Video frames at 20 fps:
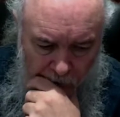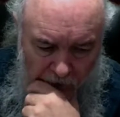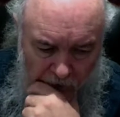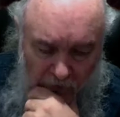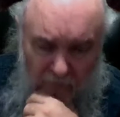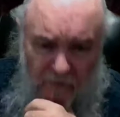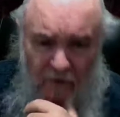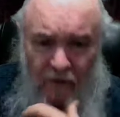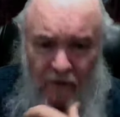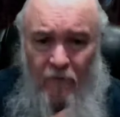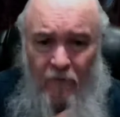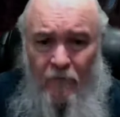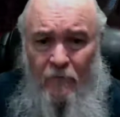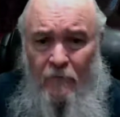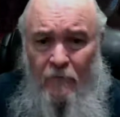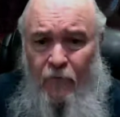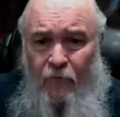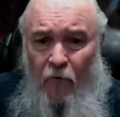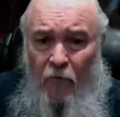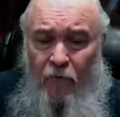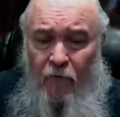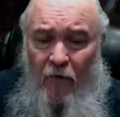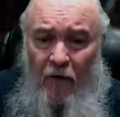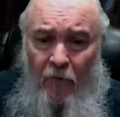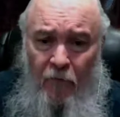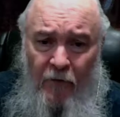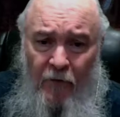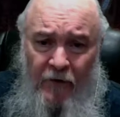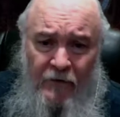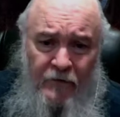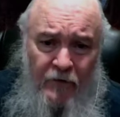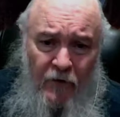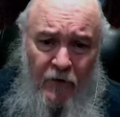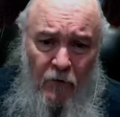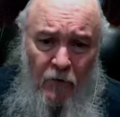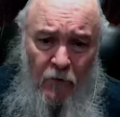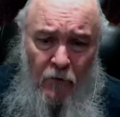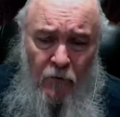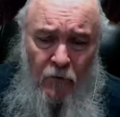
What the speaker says: I 4 or 5 weeks ago,